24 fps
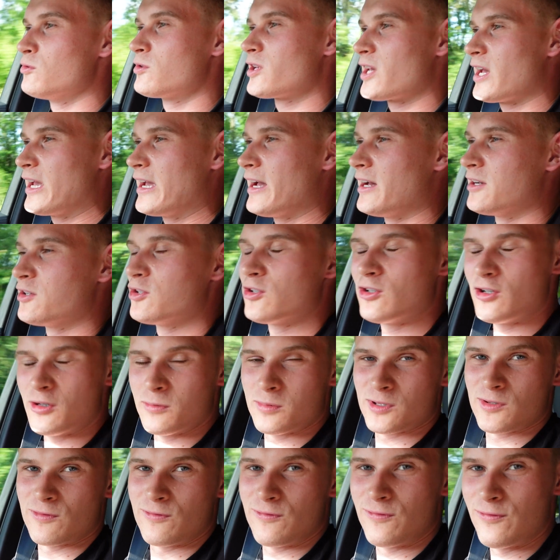UK and
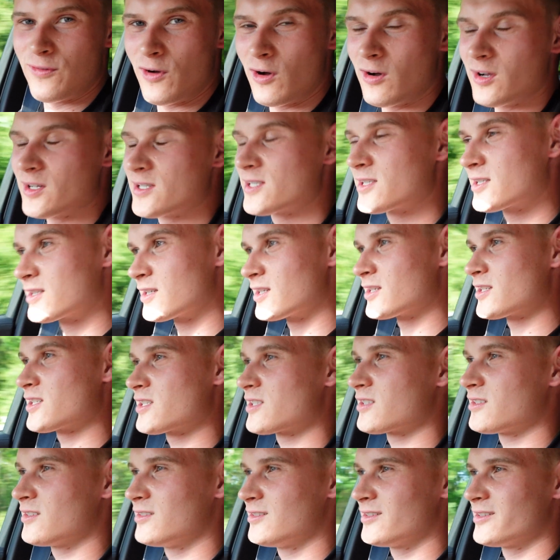Europe's fastest
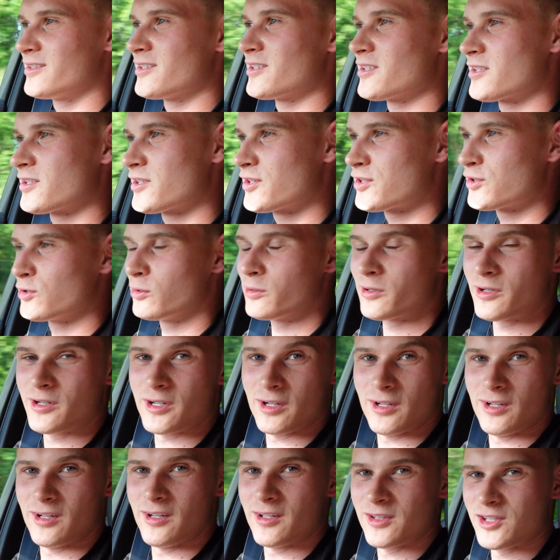stock
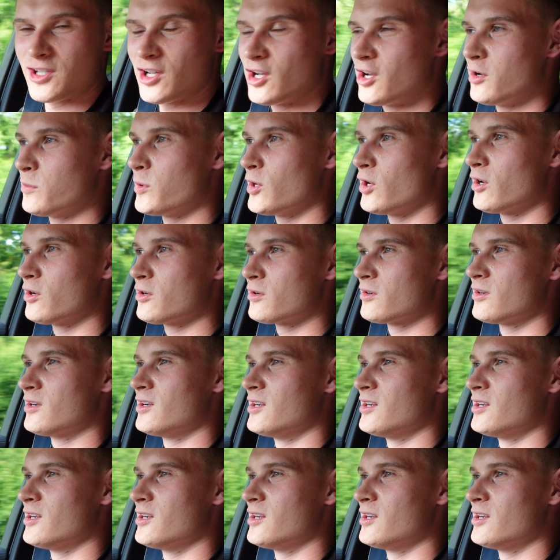turbo